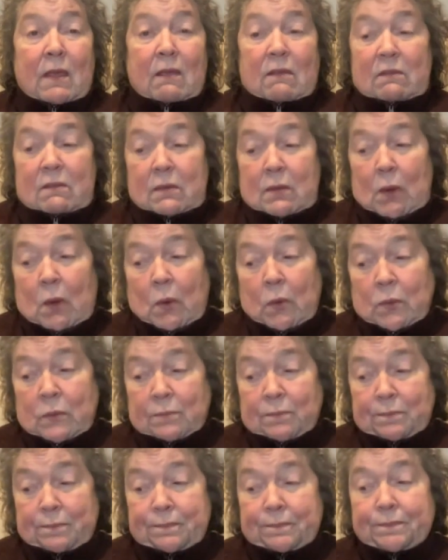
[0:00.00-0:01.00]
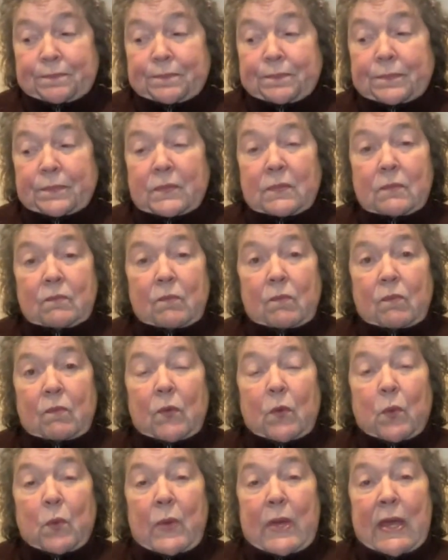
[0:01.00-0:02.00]
So
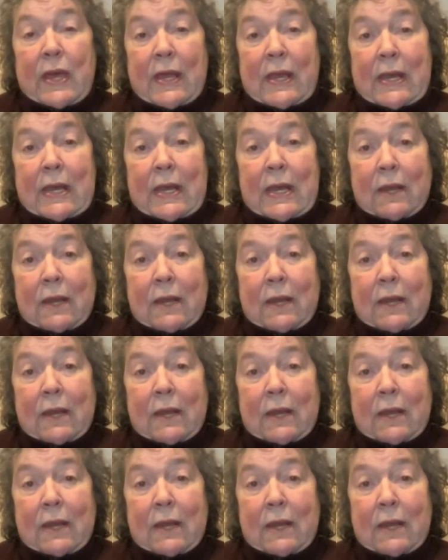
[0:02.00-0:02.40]
we headed